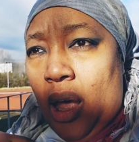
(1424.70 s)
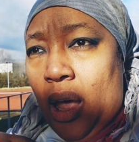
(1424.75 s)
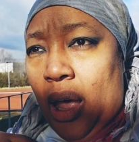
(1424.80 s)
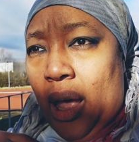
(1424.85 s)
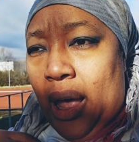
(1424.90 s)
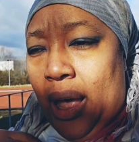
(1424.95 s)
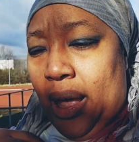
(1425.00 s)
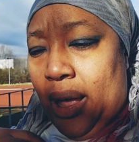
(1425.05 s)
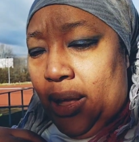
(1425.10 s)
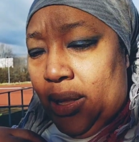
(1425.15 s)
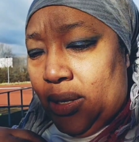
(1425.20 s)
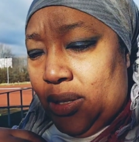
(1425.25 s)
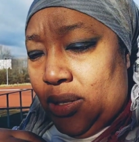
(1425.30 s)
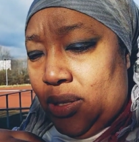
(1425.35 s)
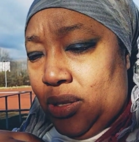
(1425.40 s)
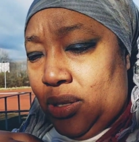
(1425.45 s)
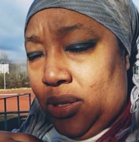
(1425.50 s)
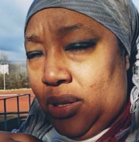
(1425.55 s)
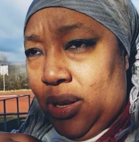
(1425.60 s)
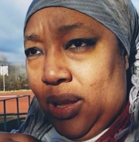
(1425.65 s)
and
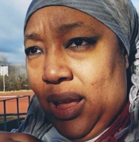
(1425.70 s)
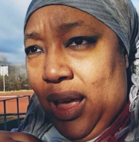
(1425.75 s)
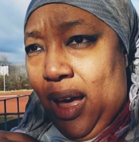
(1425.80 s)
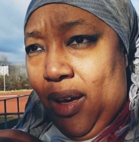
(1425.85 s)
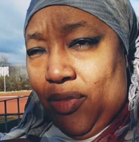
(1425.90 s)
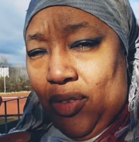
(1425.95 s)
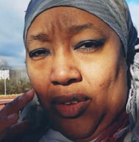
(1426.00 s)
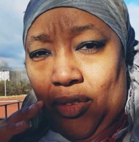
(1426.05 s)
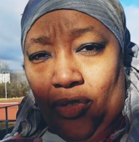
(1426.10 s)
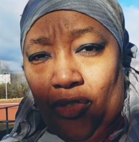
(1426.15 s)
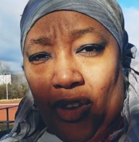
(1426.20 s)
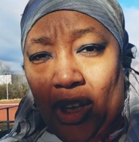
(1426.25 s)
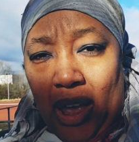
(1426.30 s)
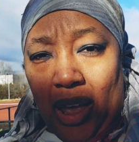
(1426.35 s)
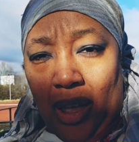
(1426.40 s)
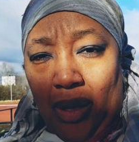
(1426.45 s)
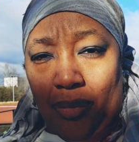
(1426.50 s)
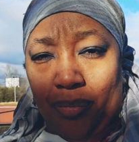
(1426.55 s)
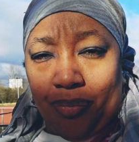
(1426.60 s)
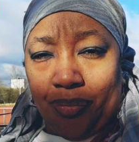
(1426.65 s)
having
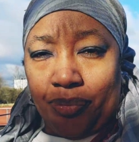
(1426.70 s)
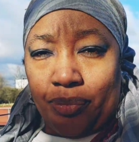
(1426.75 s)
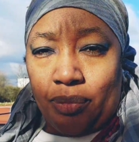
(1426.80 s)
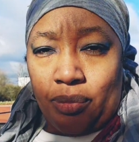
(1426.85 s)
firm